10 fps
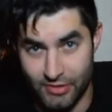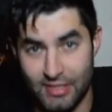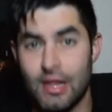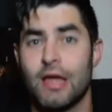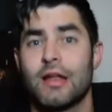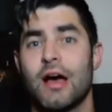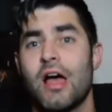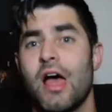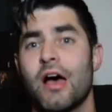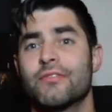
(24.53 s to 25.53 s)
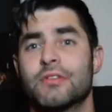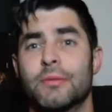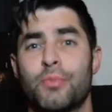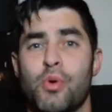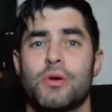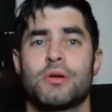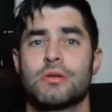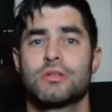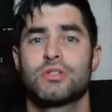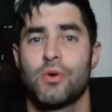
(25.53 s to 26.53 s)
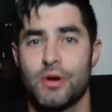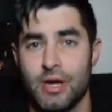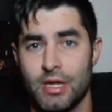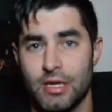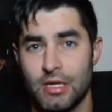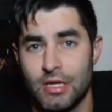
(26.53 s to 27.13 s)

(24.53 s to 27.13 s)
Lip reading: Tonight I have an important story